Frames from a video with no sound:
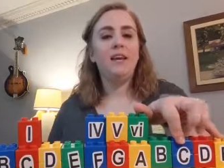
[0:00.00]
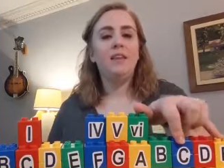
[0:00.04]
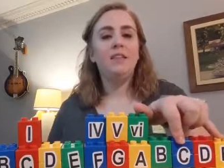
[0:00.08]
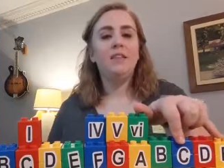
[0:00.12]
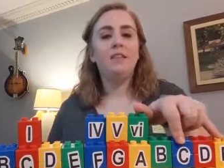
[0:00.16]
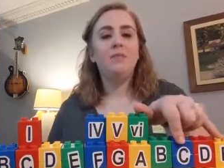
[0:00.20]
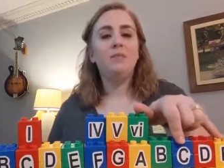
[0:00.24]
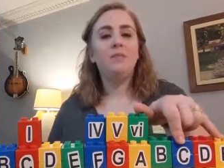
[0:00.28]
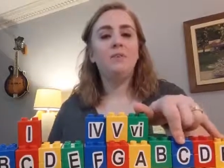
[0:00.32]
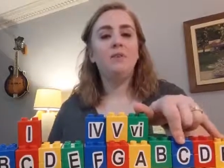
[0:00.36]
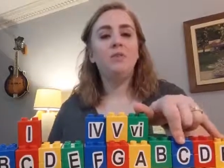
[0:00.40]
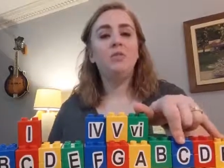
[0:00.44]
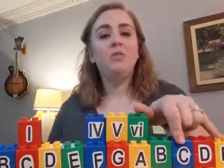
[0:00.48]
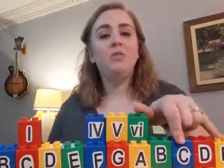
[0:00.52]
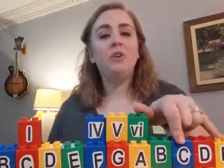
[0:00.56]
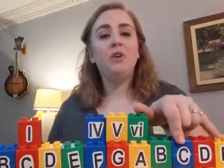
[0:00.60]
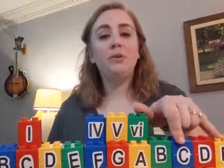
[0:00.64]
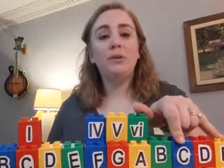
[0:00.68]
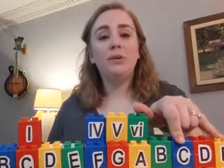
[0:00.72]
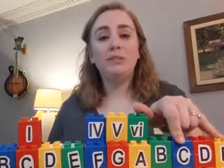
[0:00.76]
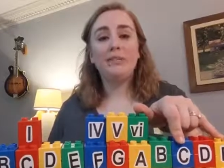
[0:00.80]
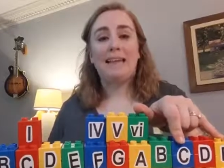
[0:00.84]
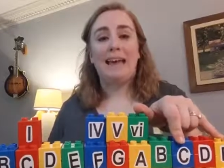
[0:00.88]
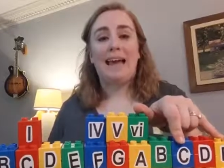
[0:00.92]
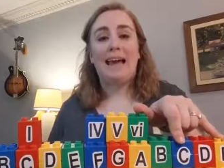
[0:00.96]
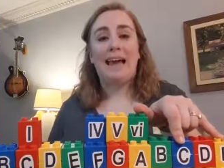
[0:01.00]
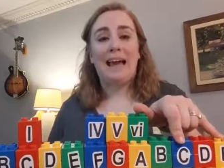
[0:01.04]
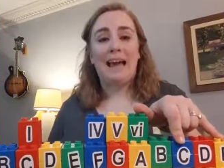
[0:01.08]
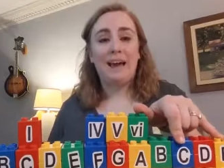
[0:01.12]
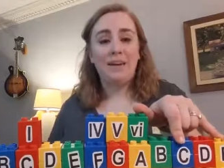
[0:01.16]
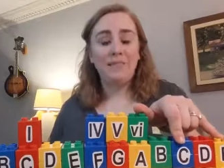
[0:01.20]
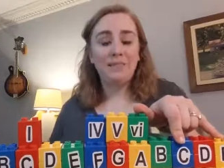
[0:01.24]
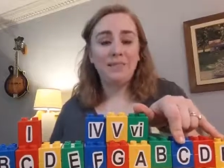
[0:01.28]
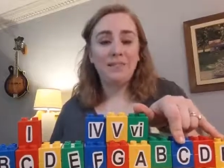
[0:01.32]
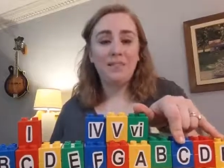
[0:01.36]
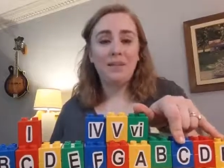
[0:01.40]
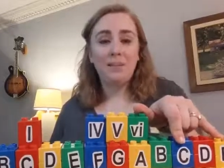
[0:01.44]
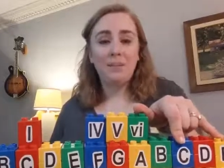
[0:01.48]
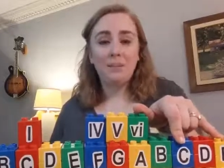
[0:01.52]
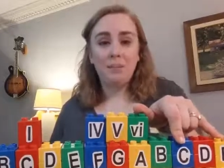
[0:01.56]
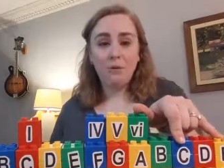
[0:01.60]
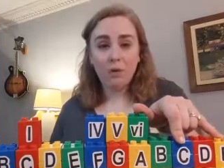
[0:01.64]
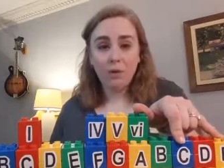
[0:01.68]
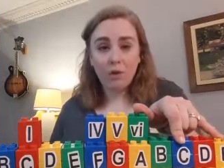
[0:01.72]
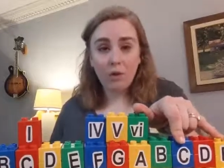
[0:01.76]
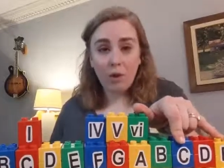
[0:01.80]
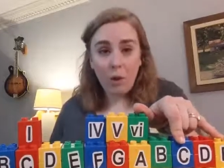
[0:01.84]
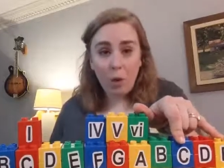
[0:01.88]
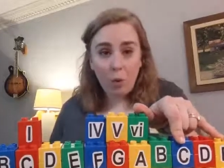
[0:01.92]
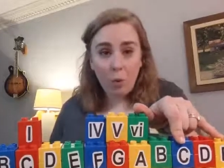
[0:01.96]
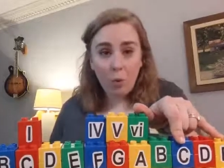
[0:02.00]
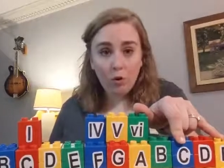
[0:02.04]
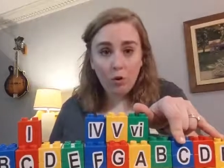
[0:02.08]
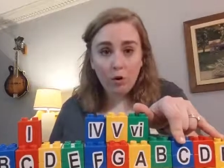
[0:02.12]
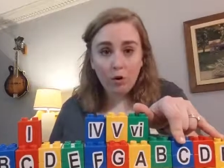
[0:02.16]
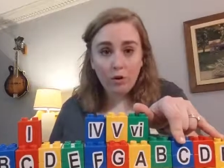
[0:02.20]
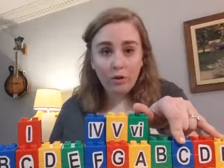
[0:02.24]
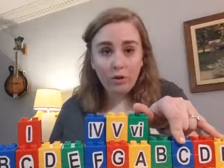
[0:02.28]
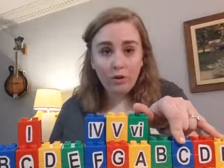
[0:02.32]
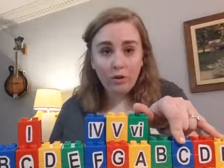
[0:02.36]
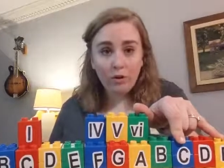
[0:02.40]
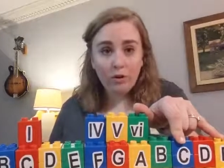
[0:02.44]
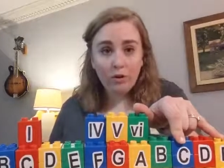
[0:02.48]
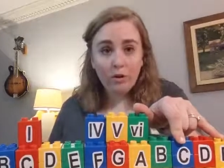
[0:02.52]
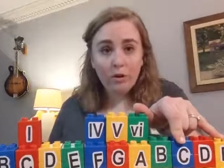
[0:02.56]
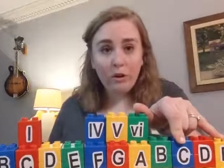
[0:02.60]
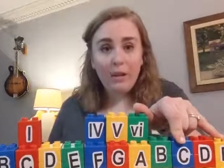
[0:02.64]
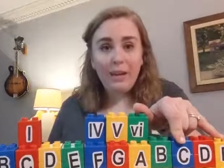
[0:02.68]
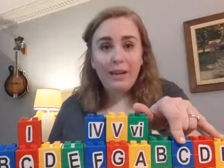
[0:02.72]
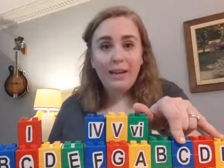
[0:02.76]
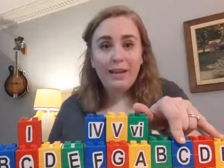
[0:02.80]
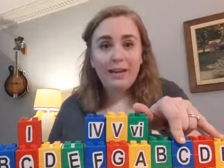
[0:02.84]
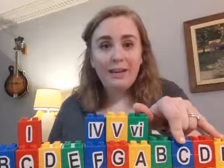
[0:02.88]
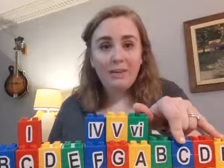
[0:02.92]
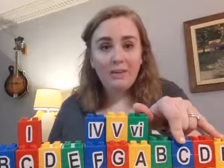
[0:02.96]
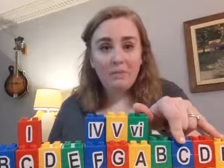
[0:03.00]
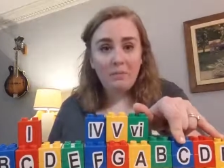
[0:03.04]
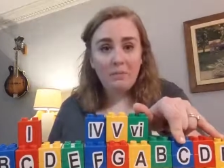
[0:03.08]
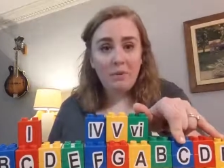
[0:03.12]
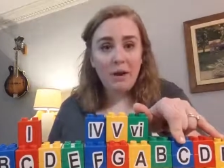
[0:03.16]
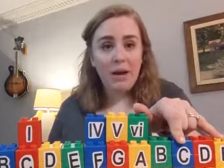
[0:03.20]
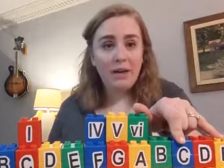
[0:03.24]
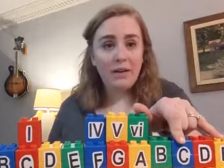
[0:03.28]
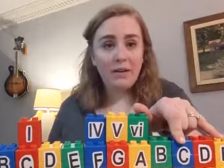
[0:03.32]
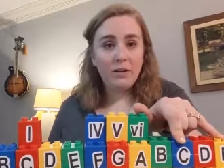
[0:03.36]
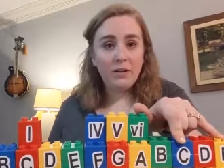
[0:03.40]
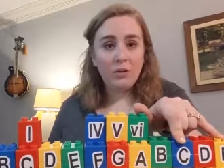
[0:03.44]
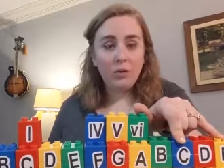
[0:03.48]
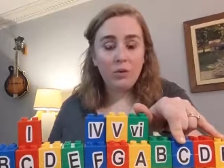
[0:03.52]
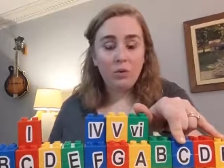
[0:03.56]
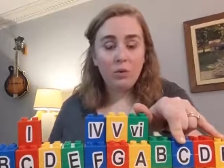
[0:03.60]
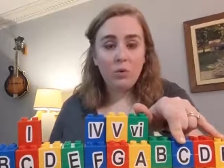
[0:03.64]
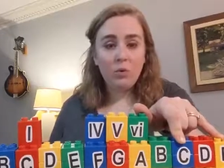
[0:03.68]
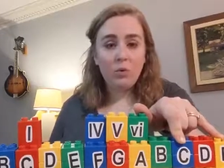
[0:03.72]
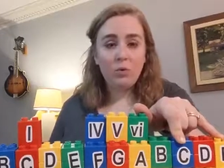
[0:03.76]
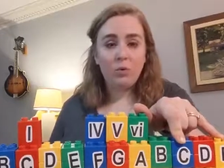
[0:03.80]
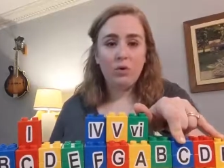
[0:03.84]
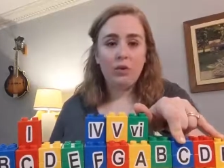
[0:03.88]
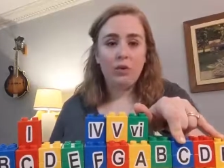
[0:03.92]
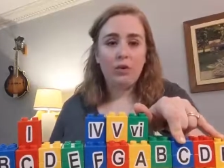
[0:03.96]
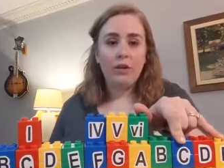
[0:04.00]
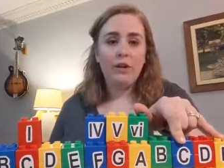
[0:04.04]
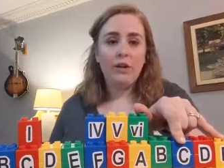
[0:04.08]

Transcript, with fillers: The middle note is a half step lower in a minor chord.